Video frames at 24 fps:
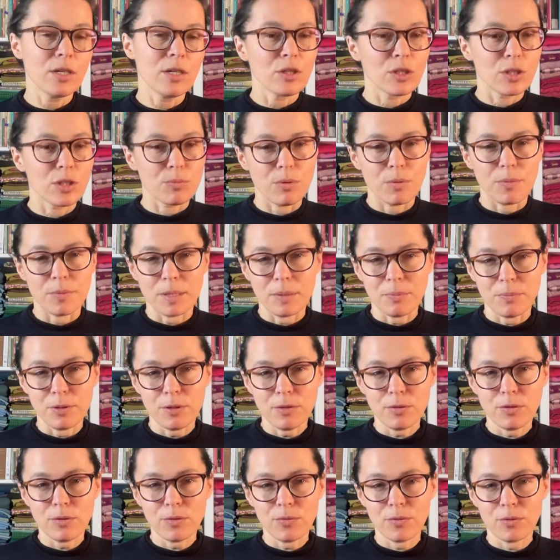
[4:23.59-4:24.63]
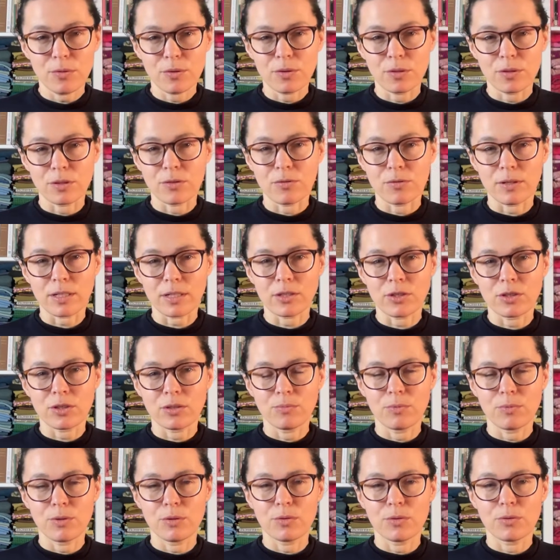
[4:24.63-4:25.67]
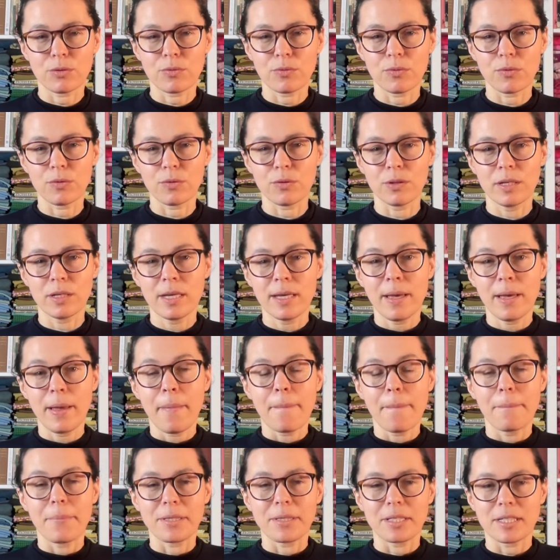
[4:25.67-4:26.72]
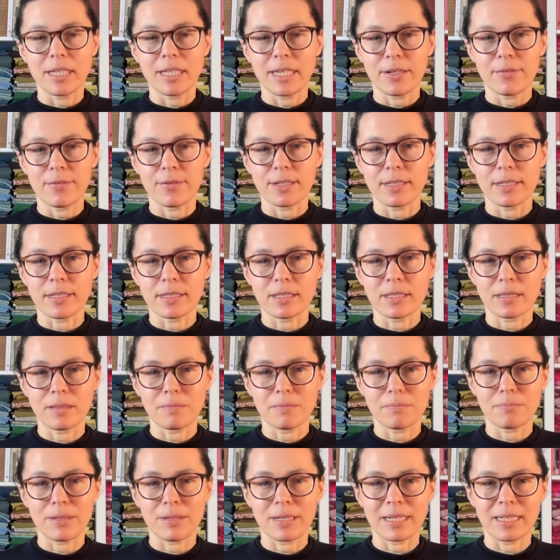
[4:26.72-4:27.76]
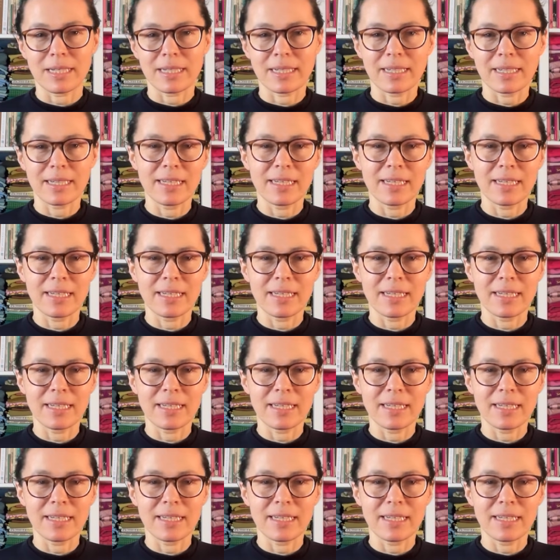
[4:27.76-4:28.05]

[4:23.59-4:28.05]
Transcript: So probably beautiful construction, beautiful materials, but